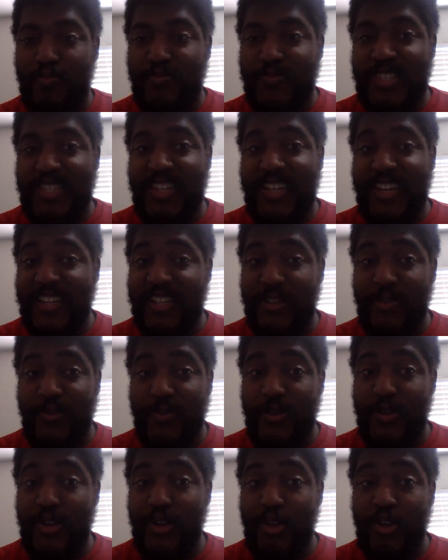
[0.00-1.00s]
selected
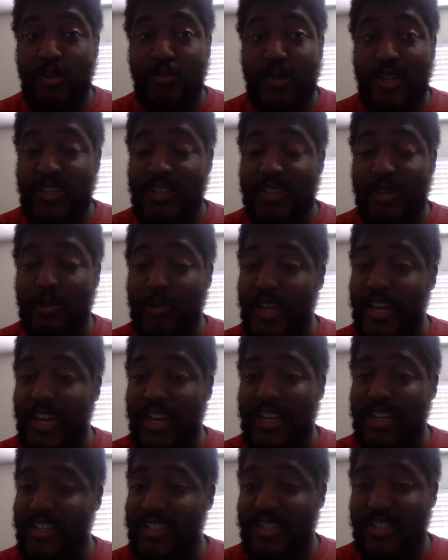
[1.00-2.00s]
for noon, but it's
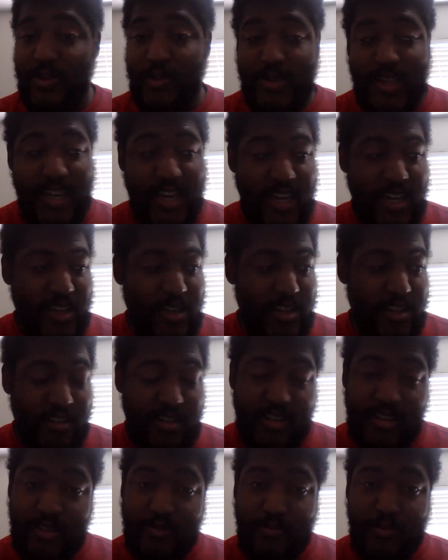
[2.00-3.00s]
okay. It's okay.
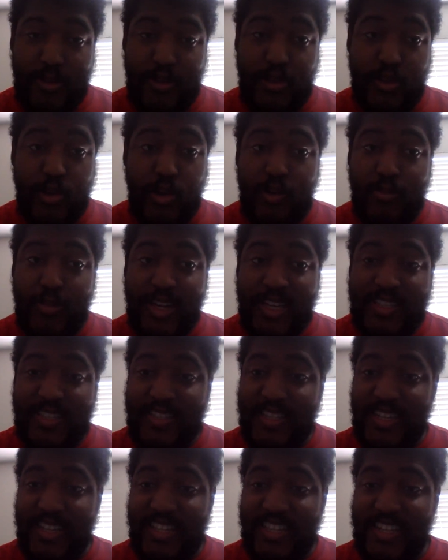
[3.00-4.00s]
It, it all makes
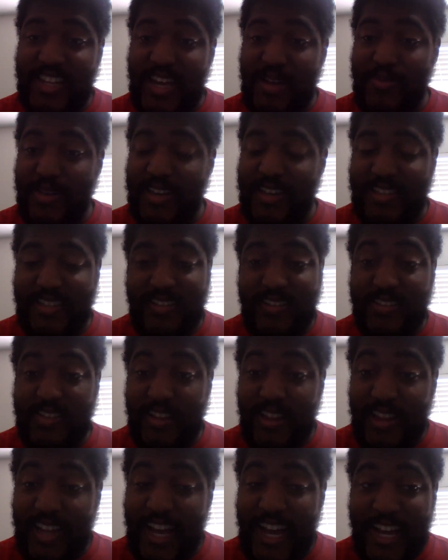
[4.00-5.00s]
sense now because there's a
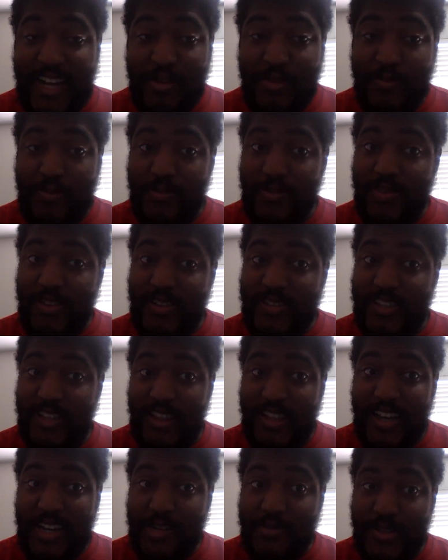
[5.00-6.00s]
lot there's a
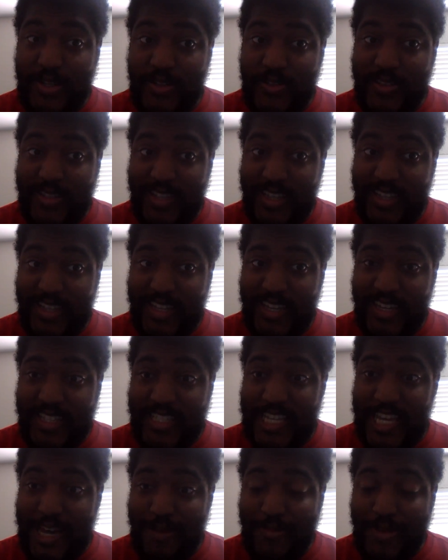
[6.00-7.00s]
lot of interesting
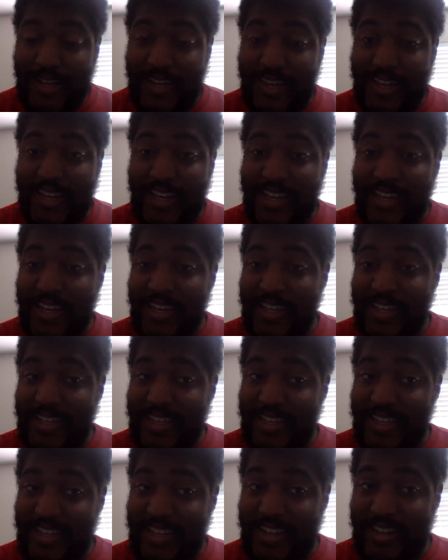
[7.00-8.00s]
things happening,
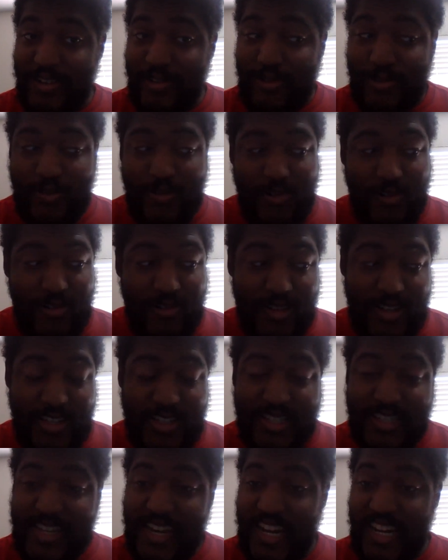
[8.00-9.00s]
you know,
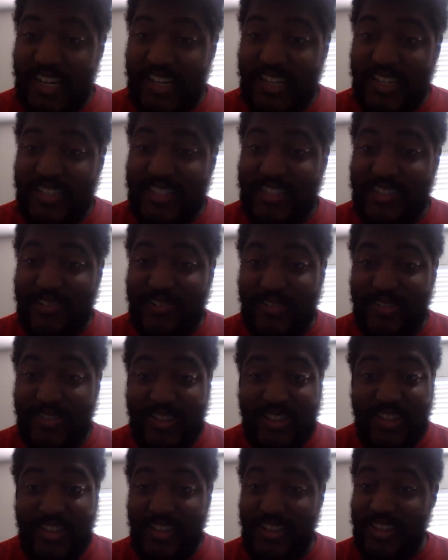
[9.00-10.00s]
this Saturday, so
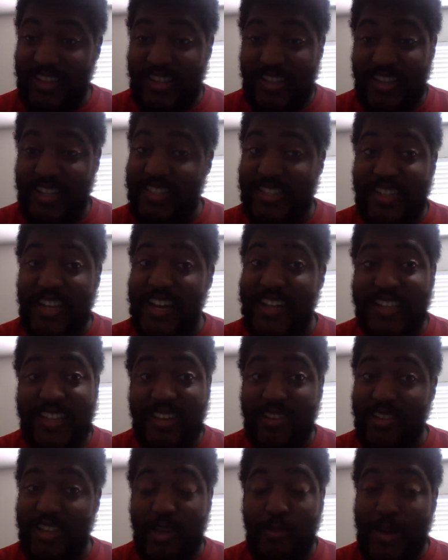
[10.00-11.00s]
it's not
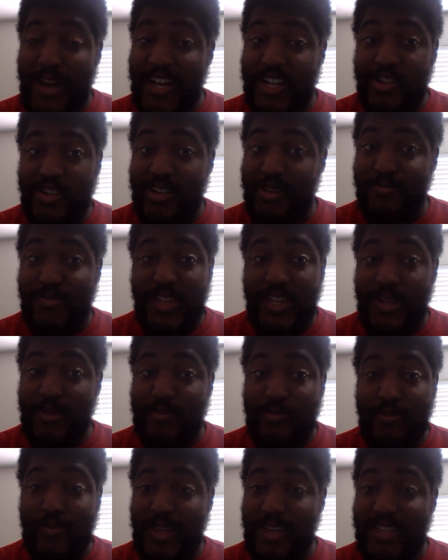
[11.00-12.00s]
the only matchup
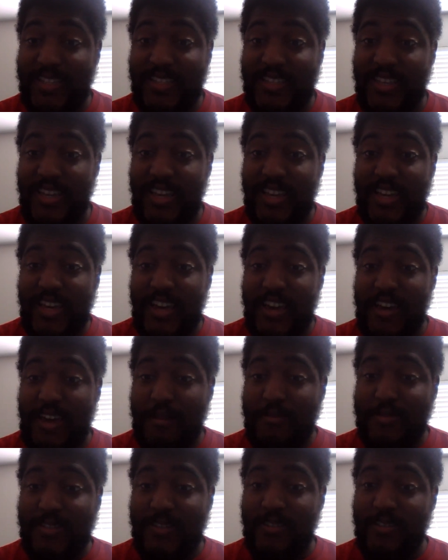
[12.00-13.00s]
that makes
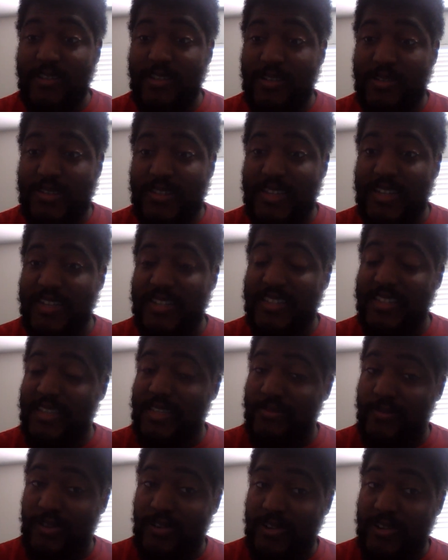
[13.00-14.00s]
absolutely no sense
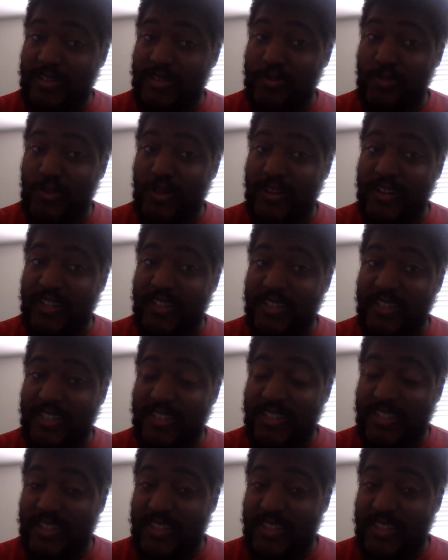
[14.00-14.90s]
as far as where its